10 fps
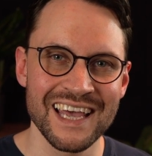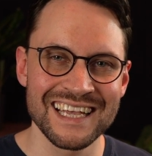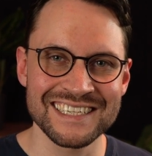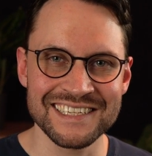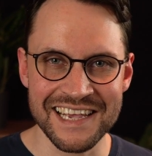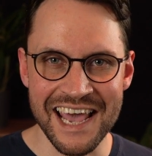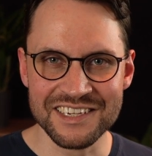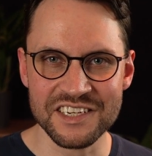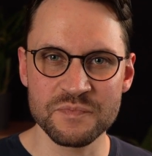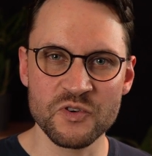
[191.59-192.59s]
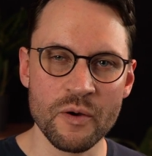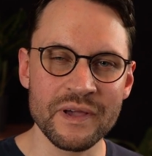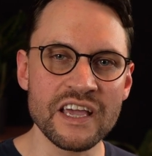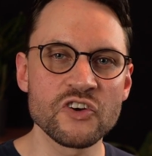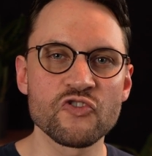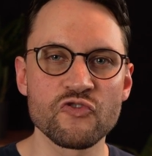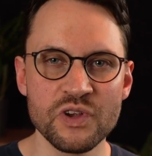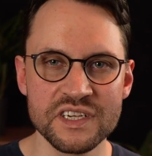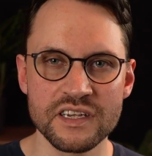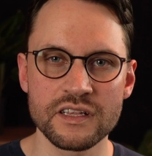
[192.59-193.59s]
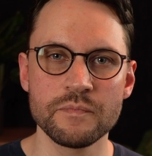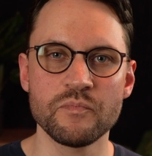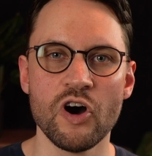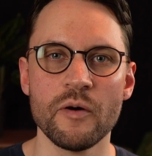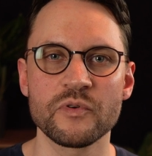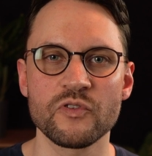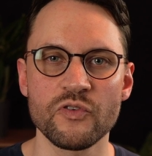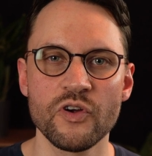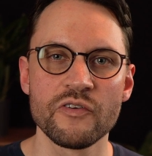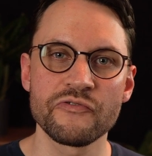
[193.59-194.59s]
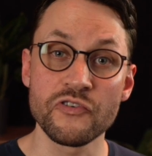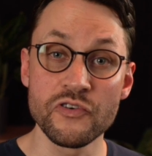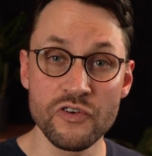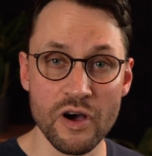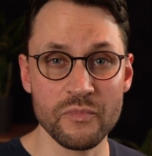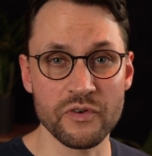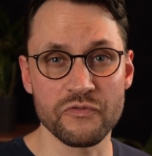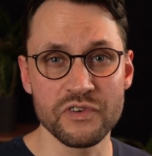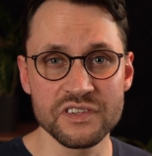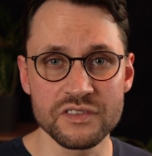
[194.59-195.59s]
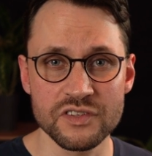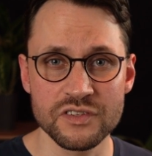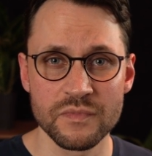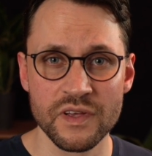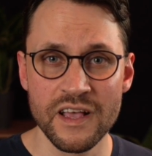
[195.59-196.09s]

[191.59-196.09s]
SaaS is becoming increasingly popular for a number of reasons.